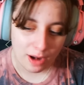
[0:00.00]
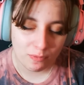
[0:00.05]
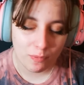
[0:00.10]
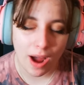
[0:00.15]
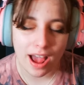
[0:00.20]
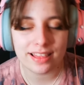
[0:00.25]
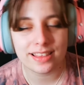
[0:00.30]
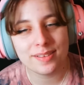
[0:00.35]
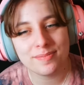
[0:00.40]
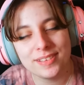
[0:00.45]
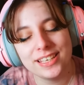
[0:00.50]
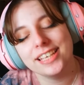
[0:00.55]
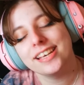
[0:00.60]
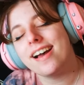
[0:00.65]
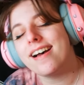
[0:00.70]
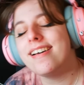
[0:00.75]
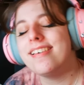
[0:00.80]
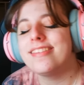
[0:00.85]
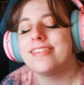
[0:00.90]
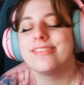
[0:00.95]
and while I'm
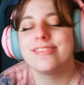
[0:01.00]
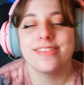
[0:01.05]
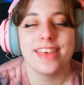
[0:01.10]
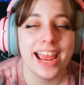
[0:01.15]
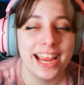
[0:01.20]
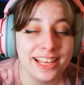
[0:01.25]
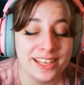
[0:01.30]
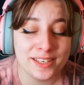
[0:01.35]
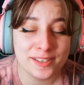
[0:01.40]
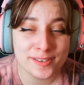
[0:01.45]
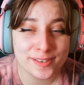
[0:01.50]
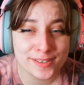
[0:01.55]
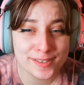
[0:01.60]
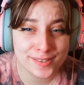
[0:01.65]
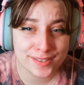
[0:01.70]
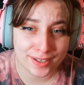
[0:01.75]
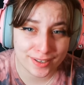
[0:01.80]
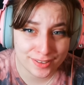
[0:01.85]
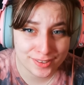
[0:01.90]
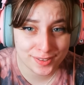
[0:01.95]
here, thank you
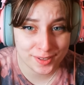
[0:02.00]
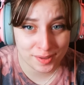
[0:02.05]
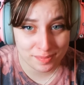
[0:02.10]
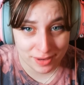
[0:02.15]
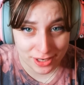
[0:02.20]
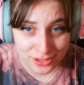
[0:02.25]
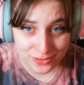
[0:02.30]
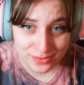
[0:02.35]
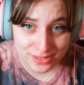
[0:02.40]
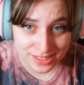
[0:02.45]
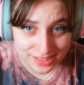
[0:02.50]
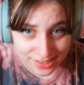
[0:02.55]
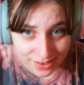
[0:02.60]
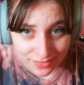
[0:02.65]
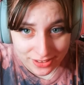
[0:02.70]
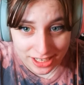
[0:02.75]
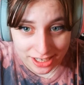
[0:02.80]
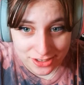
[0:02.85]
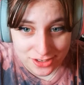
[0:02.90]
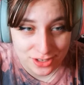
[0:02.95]
so so much for
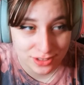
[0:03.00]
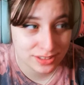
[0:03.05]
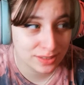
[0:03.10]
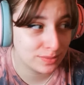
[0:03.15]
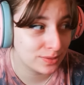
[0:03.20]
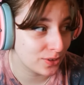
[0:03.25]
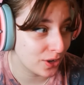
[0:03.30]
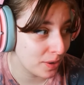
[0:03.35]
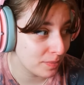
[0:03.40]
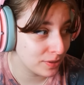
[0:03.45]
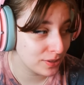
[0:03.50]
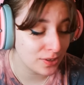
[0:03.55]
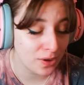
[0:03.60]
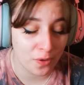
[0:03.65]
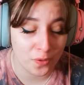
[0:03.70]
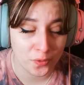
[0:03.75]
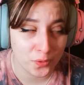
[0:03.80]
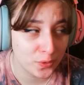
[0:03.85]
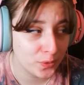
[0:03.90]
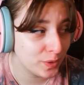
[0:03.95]
700 subscribers.
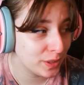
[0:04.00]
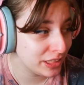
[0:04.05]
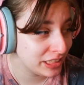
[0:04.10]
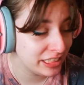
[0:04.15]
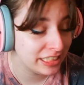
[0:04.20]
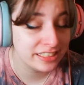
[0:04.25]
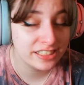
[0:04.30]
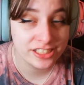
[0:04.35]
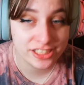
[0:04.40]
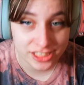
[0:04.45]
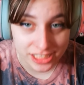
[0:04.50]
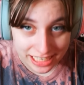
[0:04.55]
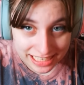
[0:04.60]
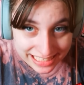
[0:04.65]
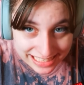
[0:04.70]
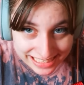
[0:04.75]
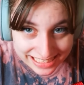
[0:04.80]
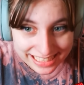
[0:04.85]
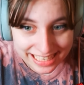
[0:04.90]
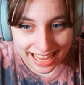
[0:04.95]
Holy
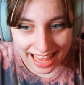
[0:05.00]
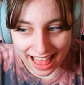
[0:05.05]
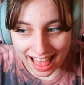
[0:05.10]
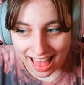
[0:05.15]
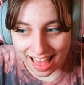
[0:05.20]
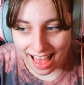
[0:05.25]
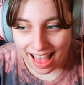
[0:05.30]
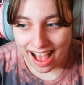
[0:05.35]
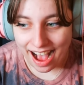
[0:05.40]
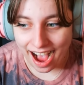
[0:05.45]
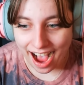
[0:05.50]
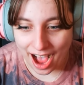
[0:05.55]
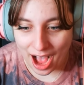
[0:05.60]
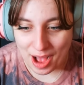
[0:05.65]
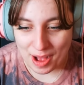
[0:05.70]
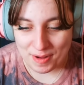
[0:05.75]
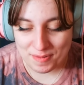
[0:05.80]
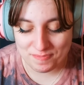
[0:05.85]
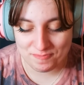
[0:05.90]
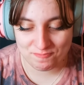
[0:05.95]
shit.
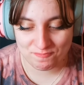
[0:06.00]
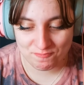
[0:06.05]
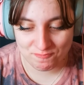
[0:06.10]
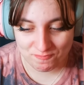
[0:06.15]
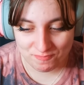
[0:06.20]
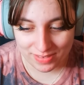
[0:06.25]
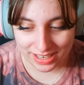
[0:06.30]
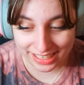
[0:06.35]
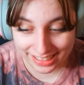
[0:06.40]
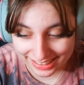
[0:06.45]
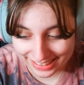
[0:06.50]
Um,